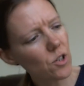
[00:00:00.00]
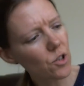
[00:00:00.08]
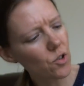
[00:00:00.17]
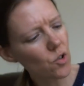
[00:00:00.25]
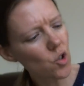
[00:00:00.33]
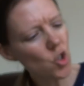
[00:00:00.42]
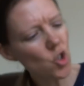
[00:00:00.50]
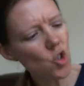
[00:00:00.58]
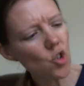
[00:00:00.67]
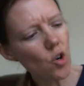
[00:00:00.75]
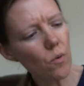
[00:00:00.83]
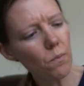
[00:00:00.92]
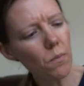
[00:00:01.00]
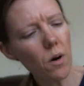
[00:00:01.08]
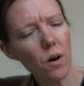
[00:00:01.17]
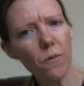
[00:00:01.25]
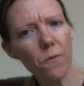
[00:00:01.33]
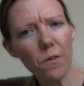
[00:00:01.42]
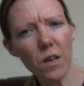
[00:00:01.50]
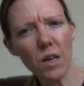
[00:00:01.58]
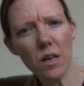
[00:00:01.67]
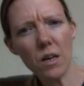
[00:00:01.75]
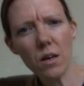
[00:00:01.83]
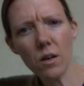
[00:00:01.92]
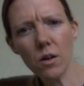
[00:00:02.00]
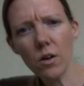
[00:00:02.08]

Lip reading: done some of the